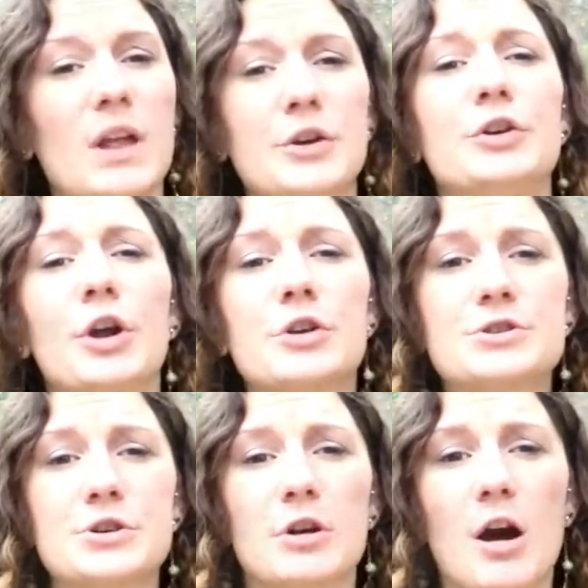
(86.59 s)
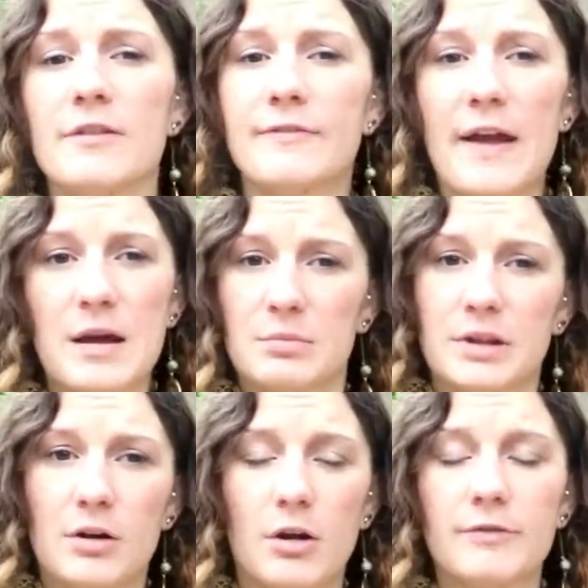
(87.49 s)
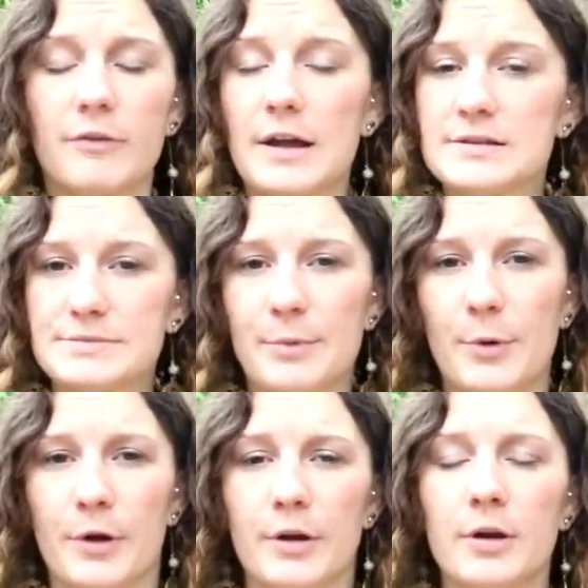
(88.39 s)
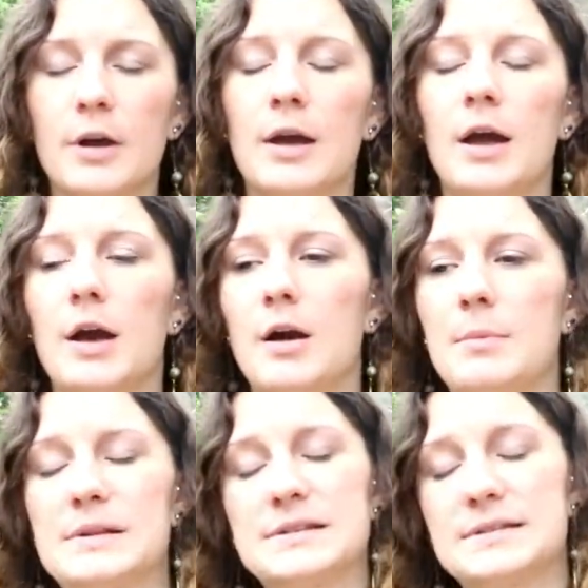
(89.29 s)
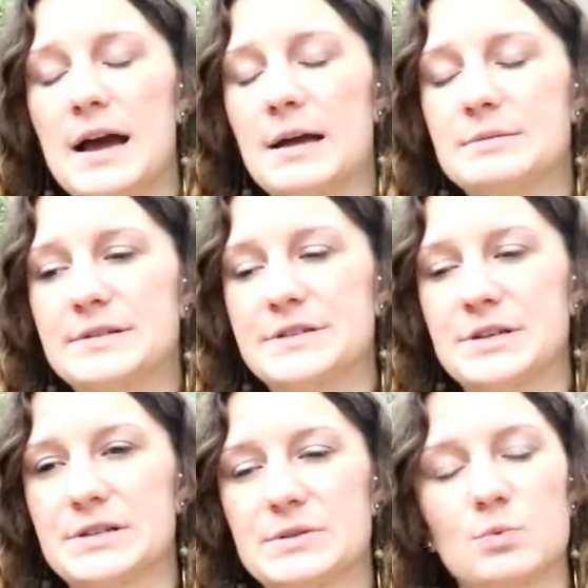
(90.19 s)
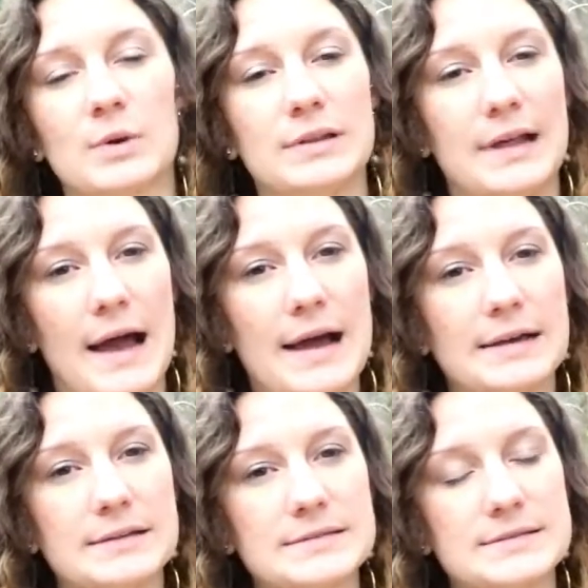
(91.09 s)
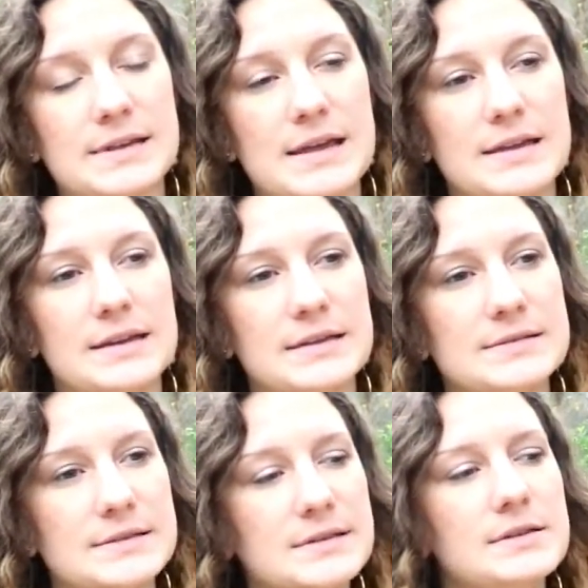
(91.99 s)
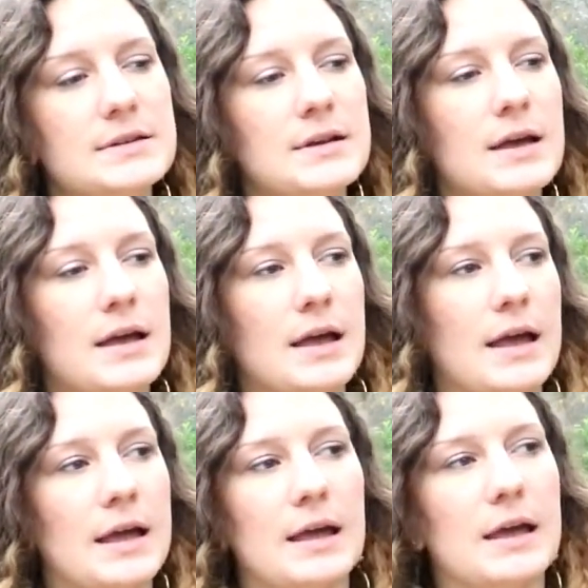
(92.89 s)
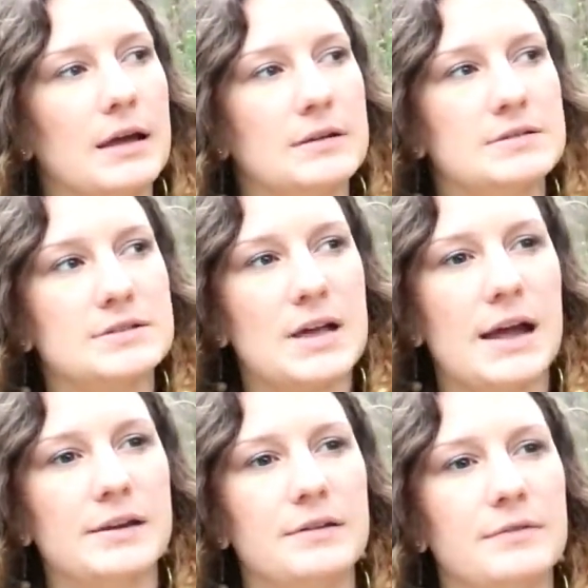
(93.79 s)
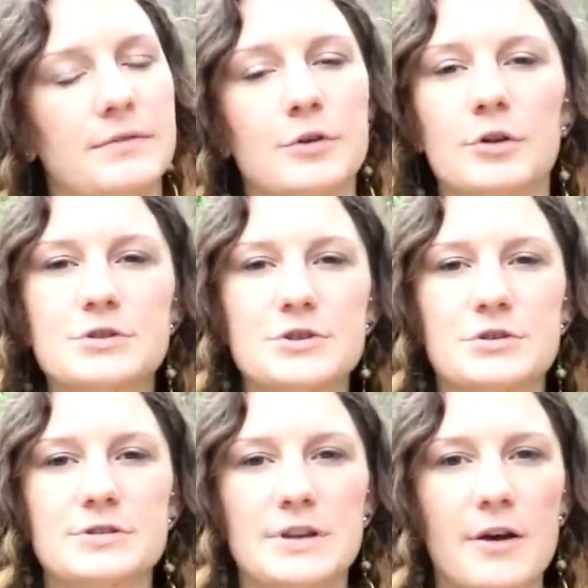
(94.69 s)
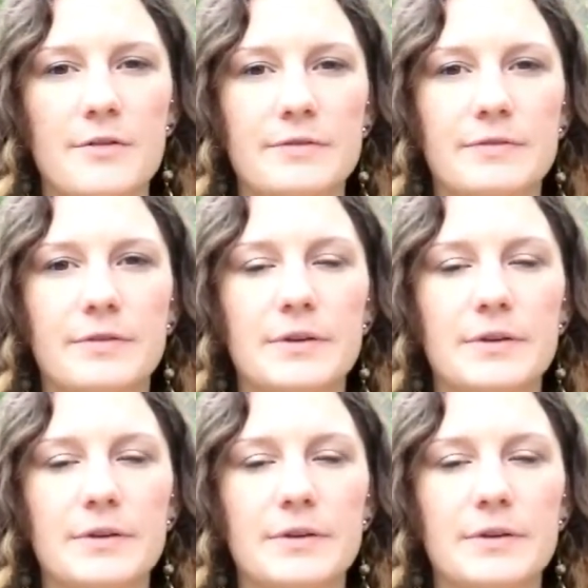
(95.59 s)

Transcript: nurture our family, our friends more. It's a time to just relax, take it easy, and just kind of nurture yourself